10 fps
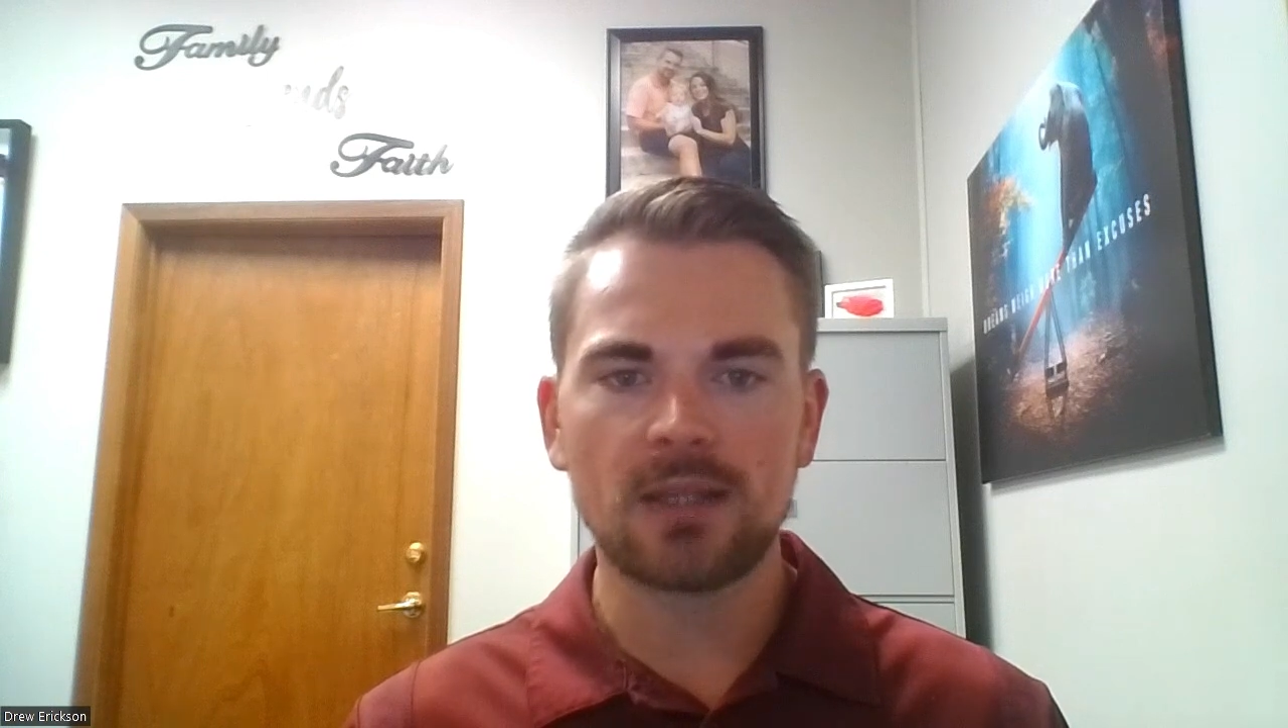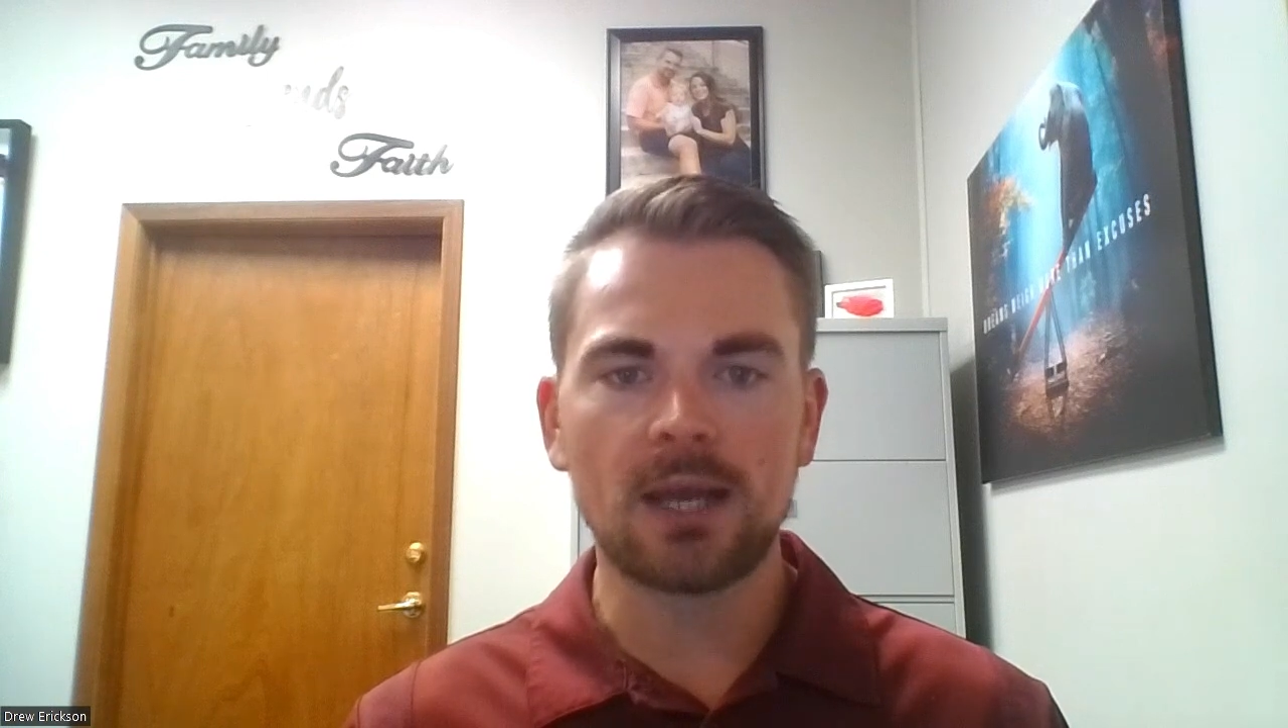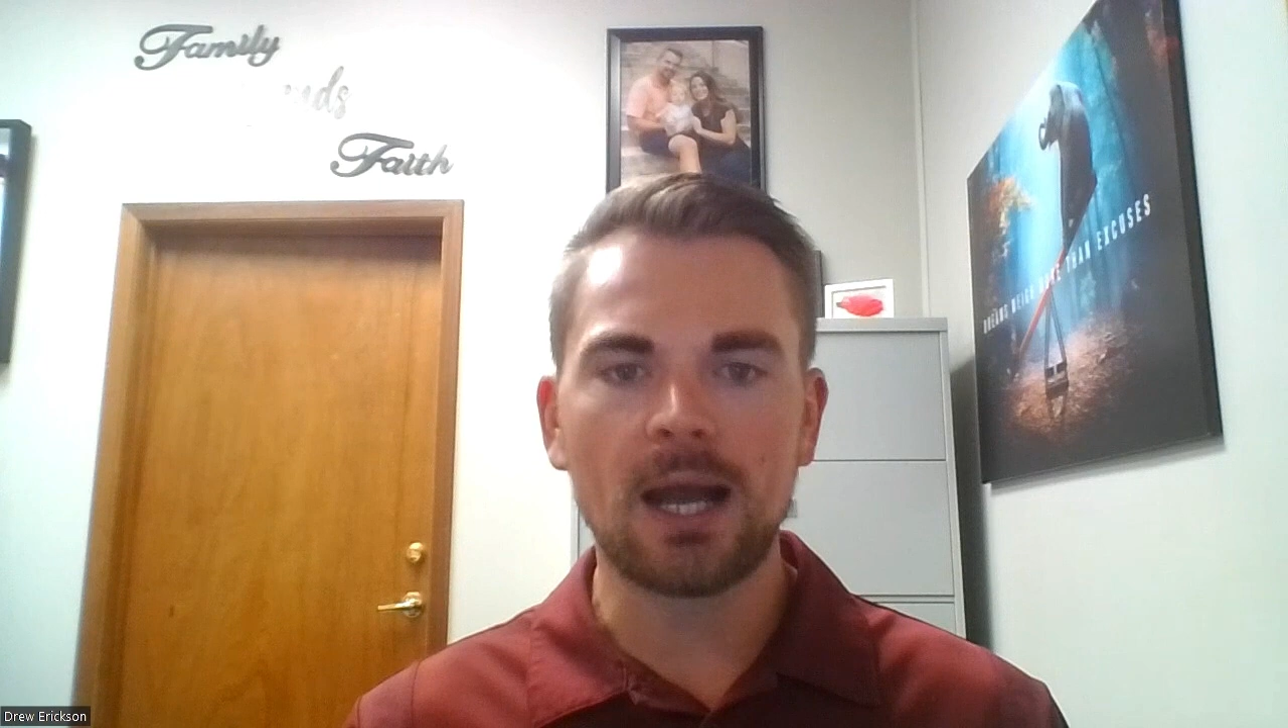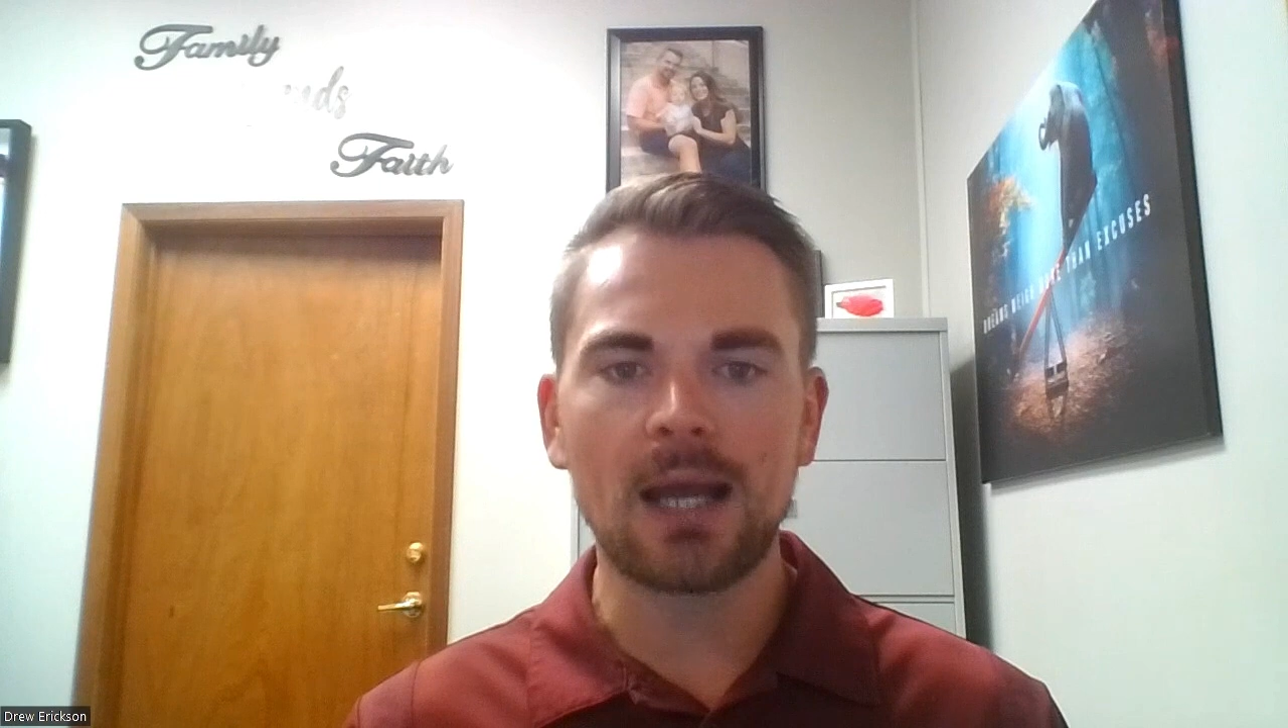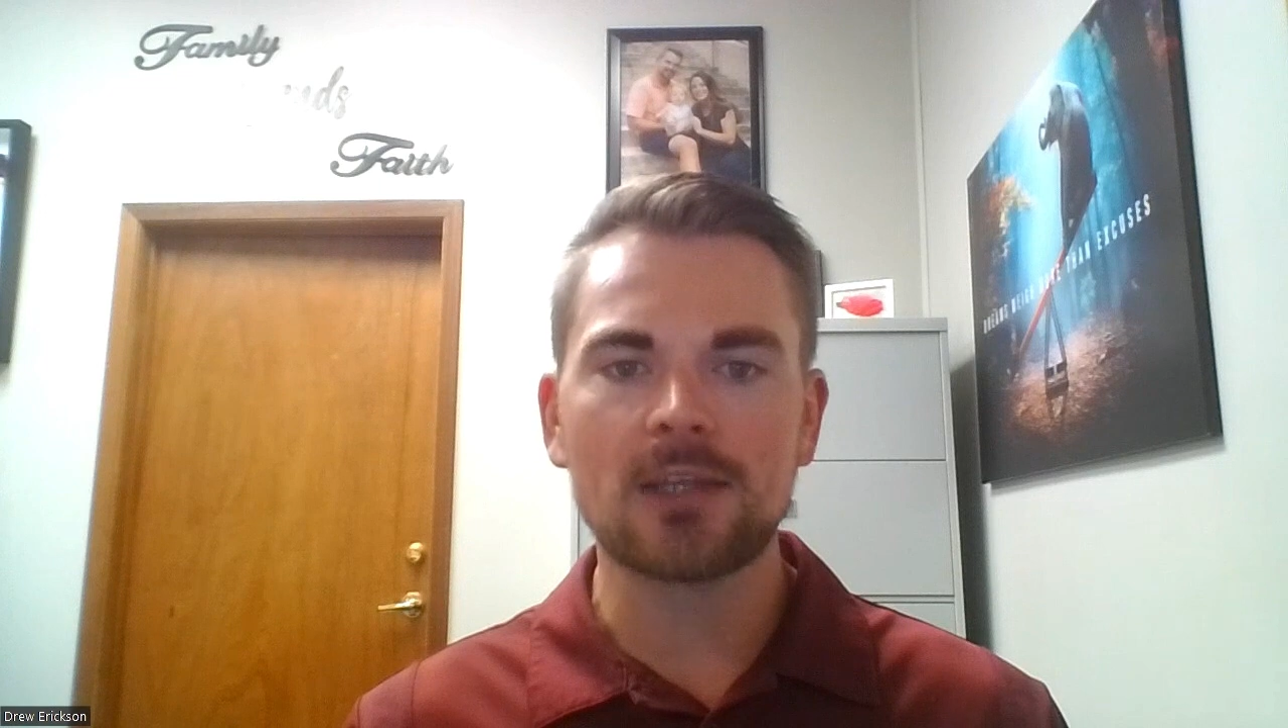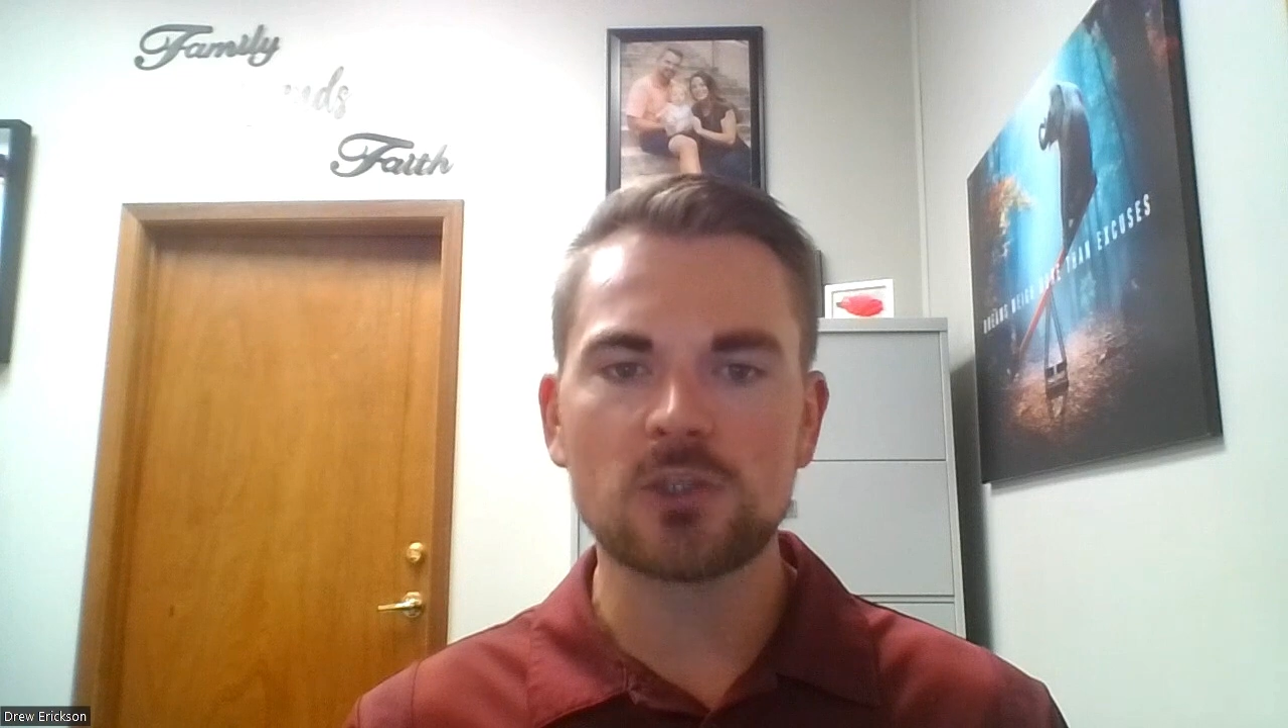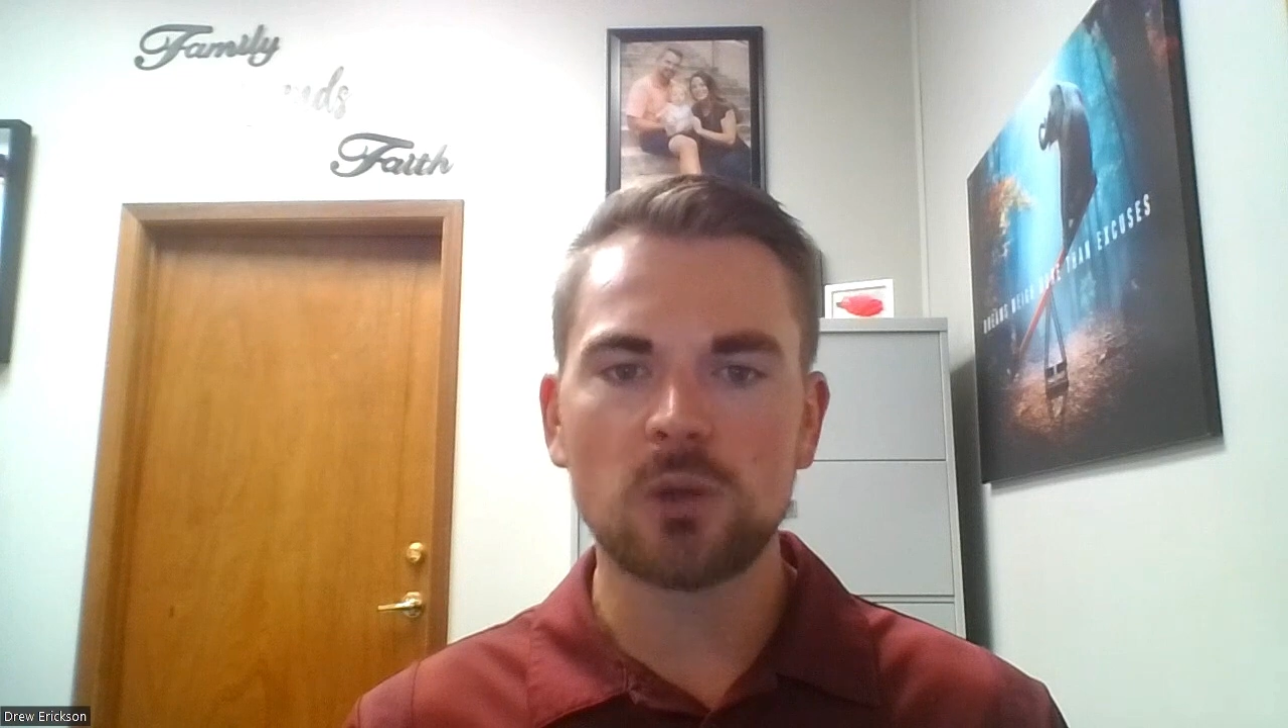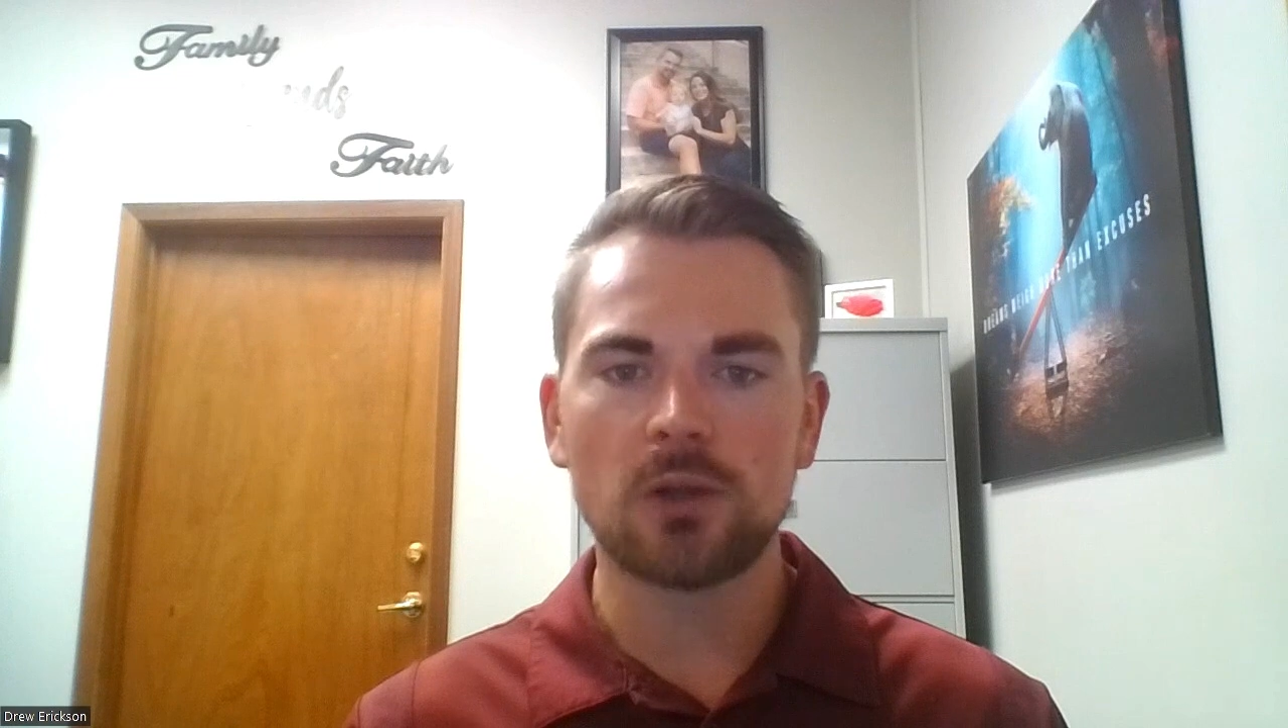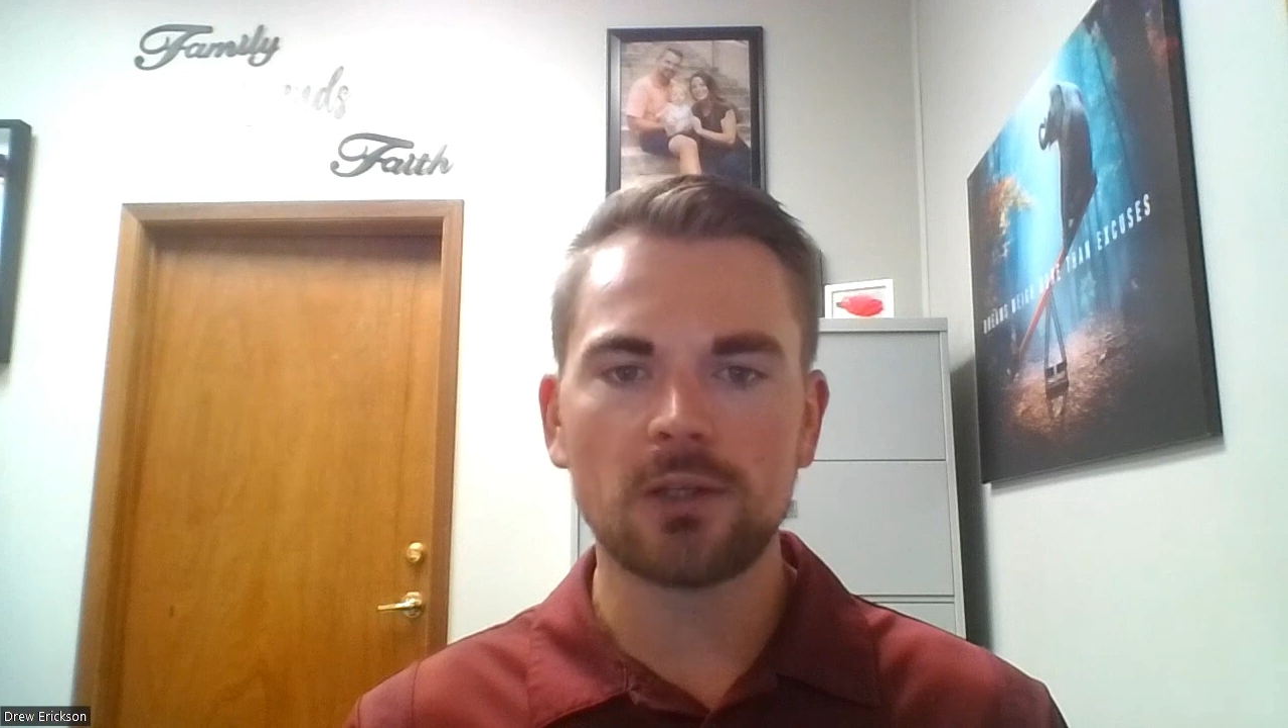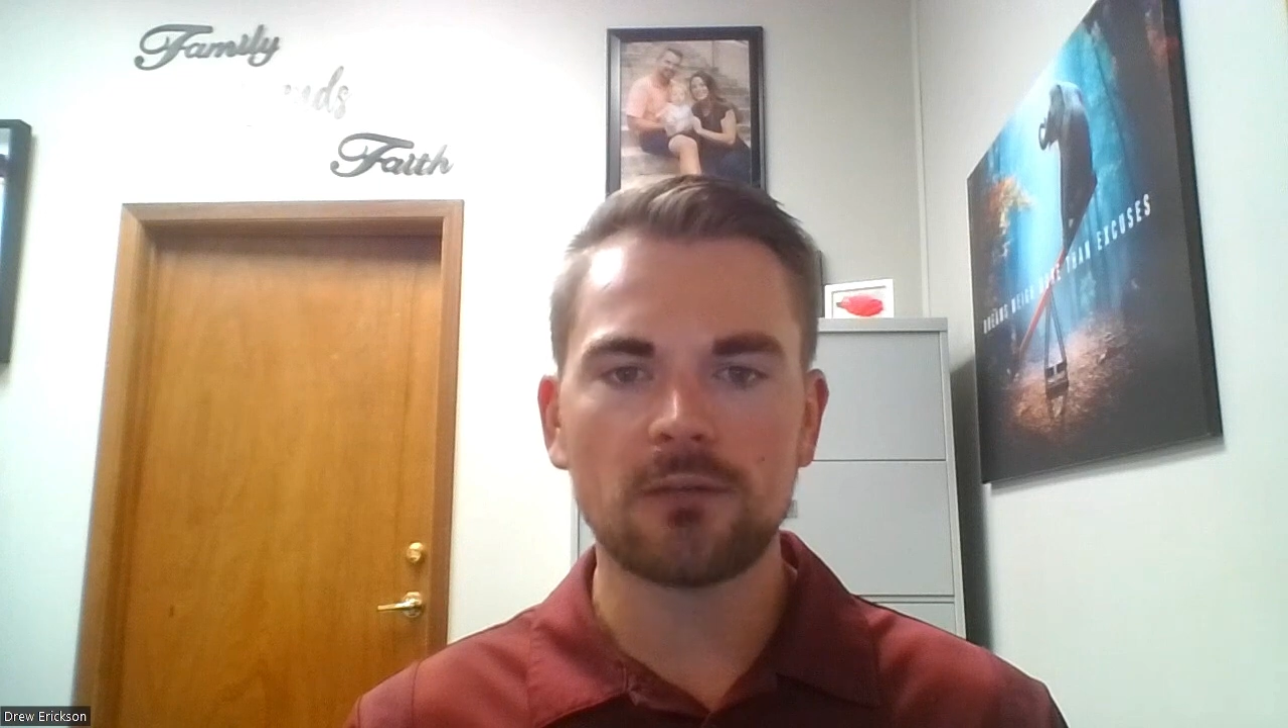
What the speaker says: the highest quality